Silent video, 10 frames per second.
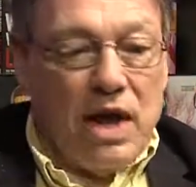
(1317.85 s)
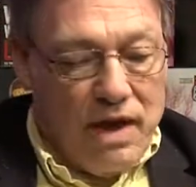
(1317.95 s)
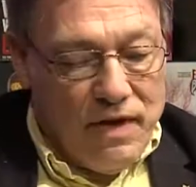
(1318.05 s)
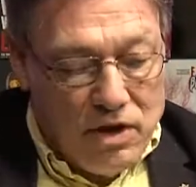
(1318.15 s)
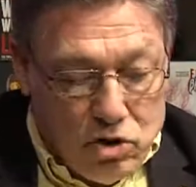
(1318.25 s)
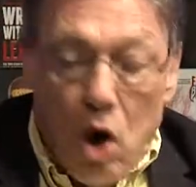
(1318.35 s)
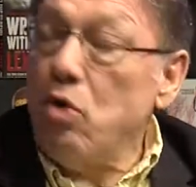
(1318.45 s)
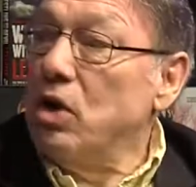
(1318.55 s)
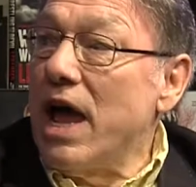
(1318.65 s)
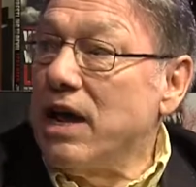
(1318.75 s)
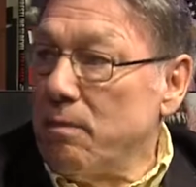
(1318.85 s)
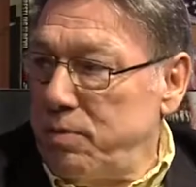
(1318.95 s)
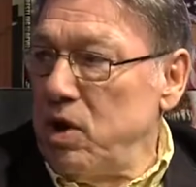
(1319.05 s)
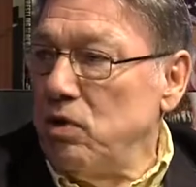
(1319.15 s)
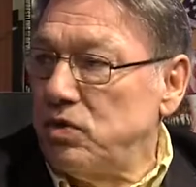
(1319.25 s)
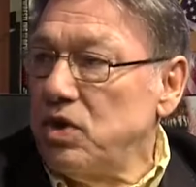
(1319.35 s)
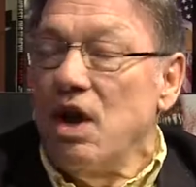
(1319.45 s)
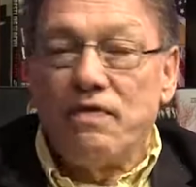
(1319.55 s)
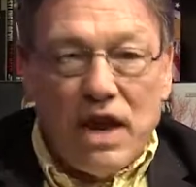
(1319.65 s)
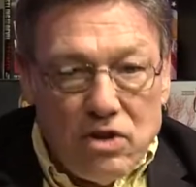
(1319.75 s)
and they don't like abuse,
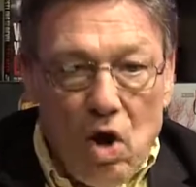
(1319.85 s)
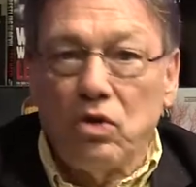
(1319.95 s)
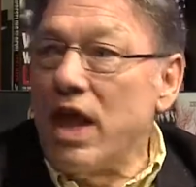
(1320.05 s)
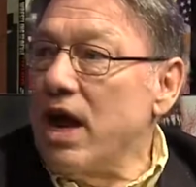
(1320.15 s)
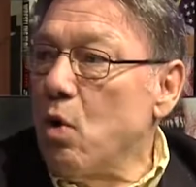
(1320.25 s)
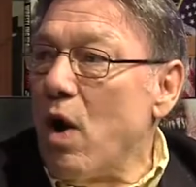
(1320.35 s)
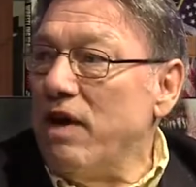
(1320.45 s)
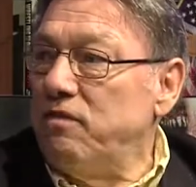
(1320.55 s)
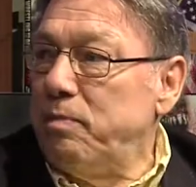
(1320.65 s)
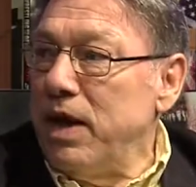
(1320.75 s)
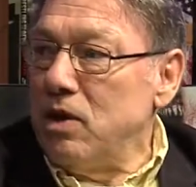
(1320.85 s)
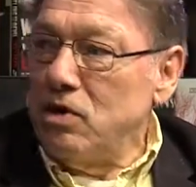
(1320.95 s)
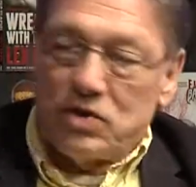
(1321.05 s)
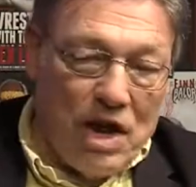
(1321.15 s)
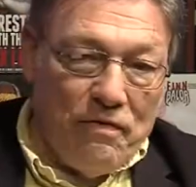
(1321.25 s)
they don't like wife beaters,